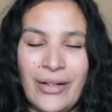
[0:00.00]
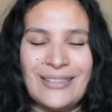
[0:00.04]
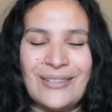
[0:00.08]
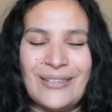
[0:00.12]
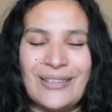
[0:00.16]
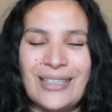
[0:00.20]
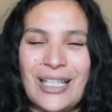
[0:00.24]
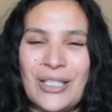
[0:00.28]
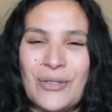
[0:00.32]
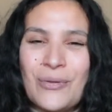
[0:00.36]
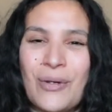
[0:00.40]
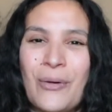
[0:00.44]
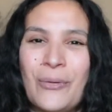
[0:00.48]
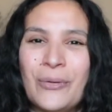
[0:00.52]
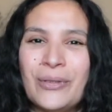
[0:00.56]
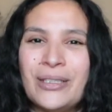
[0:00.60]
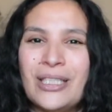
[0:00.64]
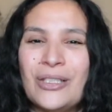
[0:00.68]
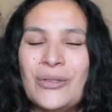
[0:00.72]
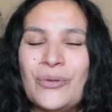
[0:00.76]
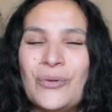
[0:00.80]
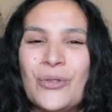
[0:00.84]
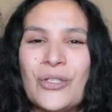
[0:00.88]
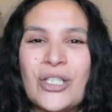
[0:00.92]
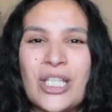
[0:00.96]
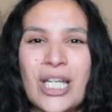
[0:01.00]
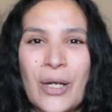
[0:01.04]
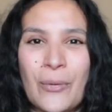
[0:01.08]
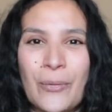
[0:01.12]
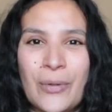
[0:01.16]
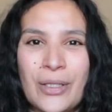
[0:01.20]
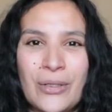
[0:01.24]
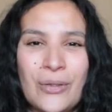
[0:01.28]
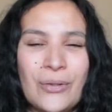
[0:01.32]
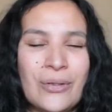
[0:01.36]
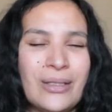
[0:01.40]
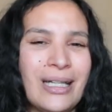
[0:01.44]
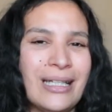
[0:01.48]
So that's why I wanted to share
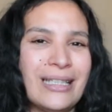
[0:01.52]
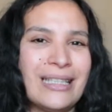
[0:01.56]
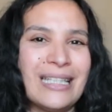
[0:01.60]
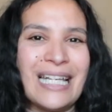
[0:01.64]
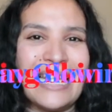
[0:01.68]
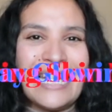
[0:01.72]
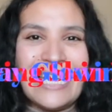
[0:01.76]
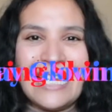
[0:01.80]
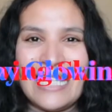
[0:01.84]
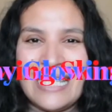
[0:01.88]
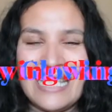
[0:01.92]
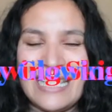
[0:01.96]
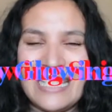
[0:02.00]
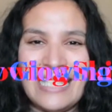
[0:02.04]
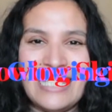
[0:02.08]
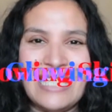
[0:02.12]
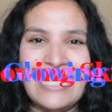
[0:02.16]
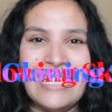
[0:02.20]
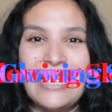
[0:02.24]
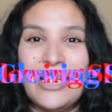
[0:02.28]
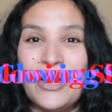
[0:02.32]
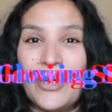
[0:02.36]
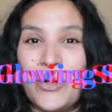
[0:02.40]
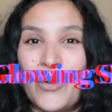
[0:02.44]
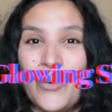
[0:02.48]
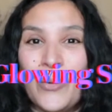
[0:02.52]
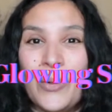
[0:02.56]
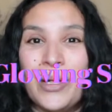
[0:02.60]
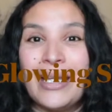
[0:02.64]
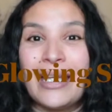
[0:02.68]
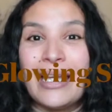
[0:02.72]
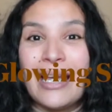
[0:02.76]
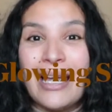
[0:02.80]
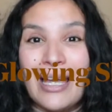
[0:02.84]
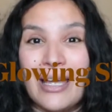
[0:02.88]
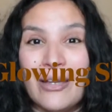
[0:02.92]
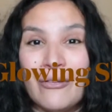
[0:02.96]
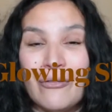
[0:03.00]
with you that easy,
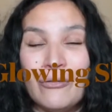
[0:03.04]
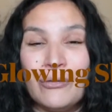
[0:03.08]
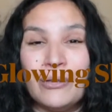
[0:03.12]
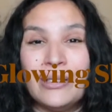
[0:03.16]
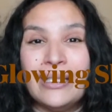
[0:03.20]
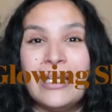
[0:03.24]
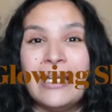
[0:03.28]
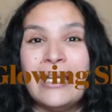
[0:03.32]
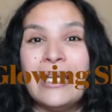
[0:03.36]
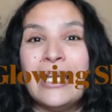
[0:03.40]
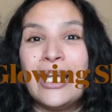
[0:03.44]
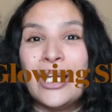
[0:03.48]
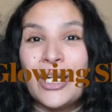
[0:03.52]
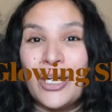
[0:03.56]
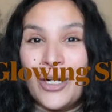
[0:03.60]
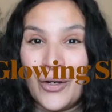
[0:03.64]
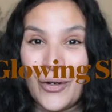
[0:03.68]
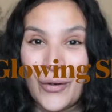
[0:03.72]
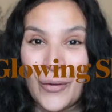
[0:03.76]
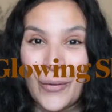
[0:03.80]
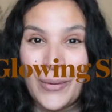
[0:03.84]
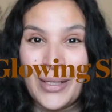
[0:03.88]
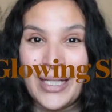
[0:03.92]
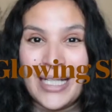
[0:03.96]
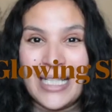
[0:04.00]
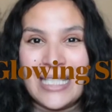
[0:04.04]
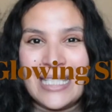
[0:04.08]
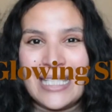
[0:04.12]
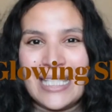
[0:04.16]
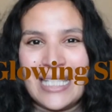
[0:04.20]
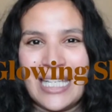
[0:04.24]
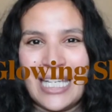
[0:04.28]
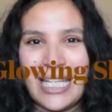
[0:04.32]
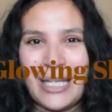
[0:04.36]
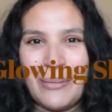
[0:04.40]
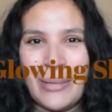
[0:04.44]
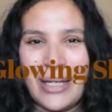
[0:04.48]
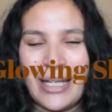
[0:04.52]
quick, everyday glowing
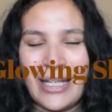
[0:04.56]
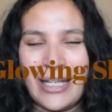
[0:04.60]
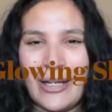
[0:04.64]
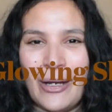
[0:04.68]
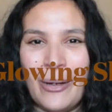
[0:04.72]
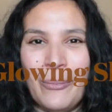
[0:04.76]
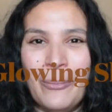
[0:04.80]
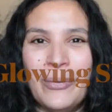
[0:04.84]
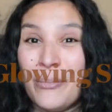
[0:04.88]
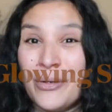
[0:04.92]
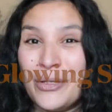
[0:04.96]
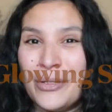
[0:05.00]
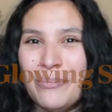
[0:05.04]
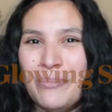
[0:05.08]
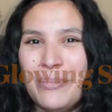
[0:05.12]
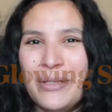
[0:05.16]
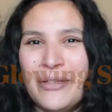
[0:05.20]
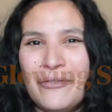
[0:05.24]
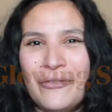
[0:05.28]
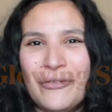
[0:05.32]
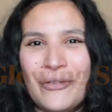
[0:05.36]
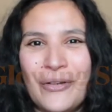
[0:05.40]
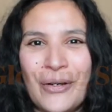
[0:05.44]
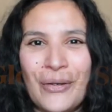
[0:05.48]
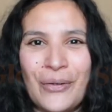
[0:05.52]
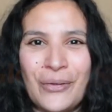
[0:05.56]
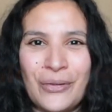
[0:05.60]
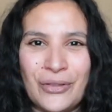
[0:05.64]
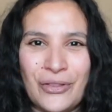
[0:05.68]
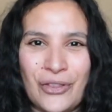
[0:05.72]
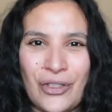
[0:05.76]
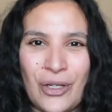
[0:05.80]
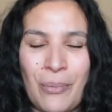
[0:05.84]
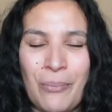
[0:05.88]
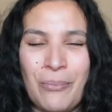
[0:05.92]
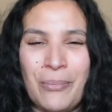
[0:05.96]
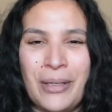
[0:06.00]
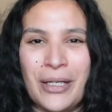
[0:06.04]
skin makeup. But before
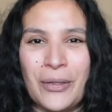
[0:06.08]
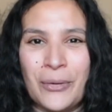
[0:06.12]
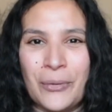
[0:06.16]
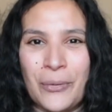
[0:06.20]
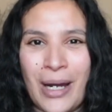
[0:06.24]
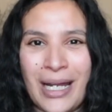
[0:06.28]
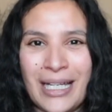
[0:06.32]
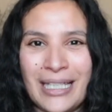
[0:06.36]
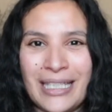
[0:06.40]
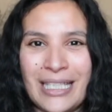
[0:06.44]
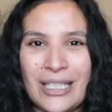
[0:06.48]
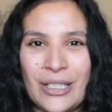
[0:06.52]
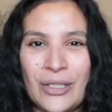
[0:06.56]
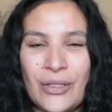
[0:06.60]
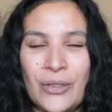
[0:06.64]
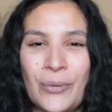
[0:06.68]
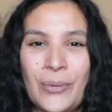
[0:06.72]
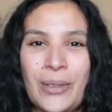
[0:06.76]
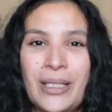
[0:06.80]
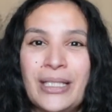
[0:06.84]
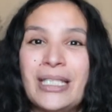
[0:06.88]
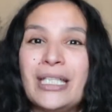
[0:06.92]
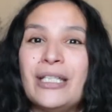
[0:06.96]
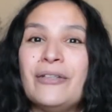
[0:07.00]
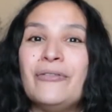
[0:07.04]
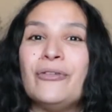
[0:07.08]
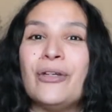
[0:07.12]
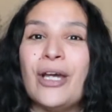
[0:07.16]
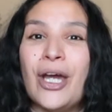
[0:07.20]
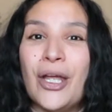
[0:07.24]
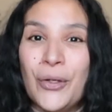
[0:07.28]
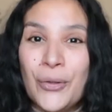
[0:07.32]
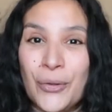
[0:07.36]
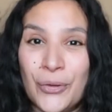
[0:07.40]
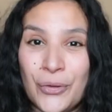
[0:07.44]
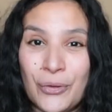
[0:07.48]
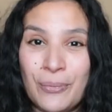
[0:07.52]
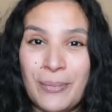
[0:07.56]
jumping right into it, if you are
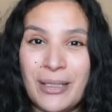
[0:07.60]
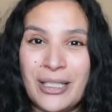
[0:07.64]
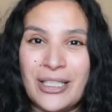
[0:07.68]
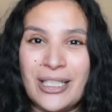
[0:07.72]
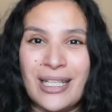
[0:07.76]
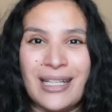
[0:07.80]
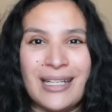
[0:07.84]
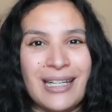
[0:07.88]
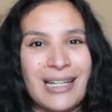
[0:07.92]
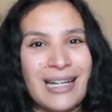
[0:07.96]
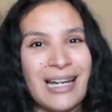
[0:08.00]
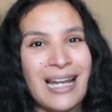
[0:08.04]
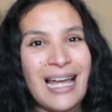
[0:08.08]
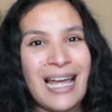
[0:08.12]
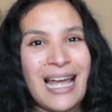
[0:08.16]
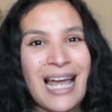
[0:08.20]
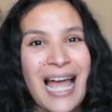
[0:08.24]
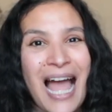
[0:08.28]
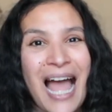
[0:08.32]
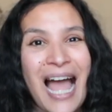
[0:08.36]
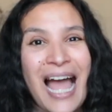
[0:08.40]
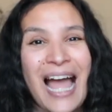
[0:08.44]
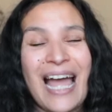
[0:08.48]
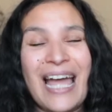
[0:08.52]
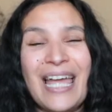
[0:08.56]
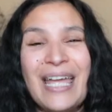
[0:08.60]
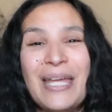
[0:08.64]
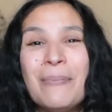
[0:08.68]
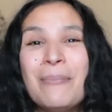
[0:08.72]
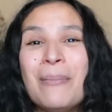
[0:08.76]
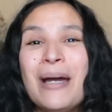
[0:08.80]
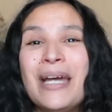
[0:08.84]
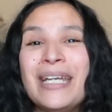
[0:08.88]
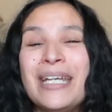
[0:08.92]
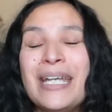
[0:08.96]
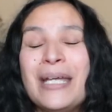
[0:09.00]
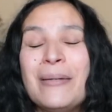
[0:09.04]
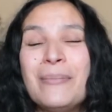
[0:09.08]
new to my channel, hi,
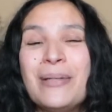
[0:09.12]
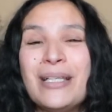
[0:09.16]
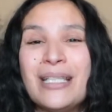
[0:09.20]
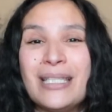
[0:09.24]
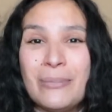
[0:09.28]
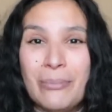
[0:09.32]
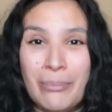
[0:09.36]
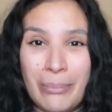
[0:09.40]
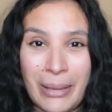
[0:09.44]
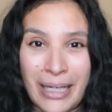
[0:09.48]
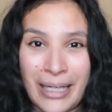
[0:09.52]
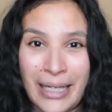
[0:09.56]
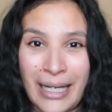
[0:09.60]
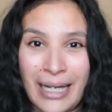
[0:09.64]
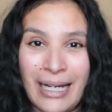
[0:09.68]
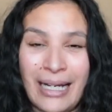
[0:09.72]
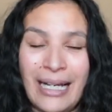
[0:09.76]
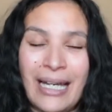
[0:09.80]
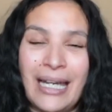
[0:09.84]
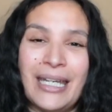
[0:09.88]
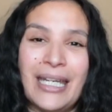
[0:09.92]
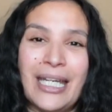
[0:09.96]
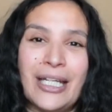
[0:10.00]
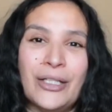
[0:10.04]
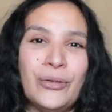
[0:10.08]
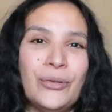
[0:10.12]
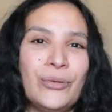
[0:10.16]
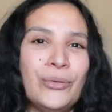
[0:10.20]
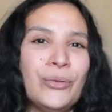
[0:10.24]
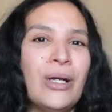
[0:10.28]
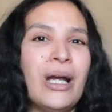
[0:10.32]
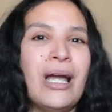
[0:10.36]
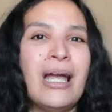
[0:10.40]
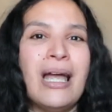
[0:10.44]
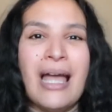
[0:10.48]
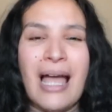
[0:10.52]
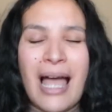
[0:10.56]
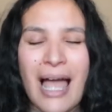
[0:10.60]
my name is Baya and I do
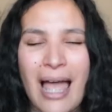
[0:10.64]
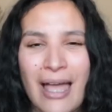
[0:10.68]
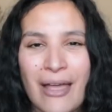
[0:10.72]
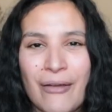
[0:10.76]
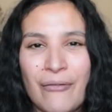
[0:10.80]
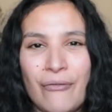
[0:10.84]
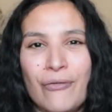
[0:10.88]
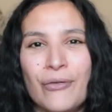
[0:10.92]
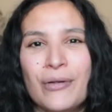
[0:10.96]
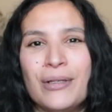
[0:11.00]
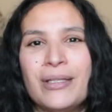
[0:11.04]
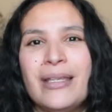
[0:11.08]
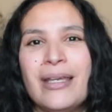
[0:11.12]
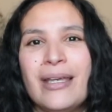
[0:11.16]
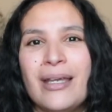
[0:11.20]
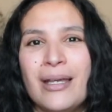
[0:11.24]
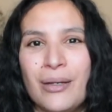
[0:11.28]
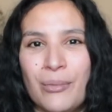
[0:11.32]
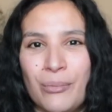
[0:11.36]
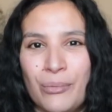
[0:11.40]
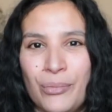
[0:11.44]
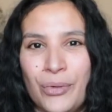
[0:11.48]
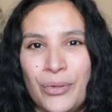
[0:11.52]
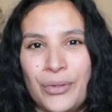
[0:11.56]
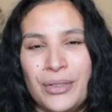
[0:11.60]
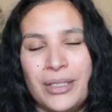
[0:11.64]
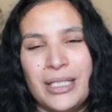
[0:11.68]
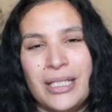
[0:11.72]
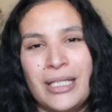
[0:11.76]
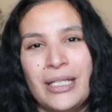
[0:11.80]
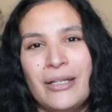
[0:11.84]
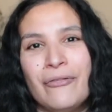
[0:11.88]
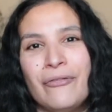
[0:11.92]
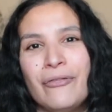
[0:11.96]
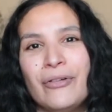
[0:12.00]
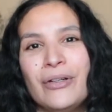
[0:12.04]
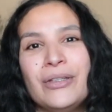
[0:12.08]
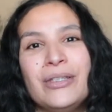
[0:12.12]
everyday
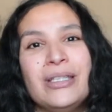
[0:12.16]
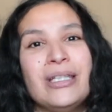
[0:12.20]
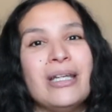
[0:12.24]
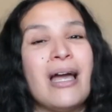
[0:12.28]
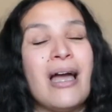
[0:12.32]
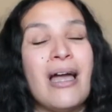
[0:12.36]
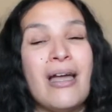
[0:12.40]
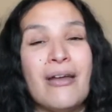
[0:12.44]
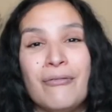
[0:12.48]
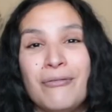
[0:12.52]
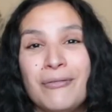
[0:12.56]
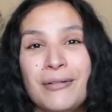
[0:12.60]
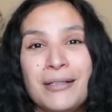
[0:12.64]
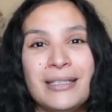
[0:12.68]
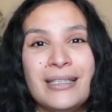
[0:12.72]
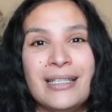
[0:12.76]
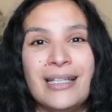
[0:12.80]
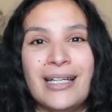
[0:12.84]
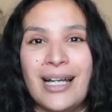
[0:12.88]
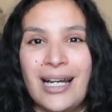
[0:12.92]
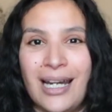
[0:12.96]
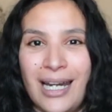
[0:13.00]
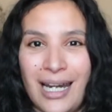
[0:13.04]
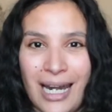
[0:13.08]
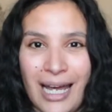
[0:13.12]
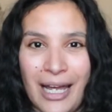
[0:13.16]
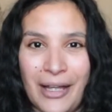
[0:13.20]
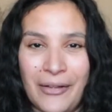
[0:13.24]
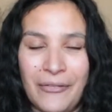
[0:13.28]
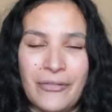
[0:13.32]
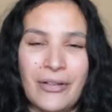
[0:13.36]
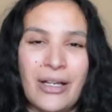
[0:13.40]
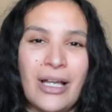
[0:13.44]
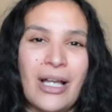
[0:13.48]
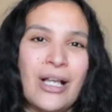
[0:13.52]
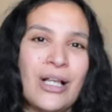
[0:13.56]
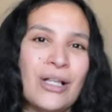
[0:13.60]
beauty for the everyday life.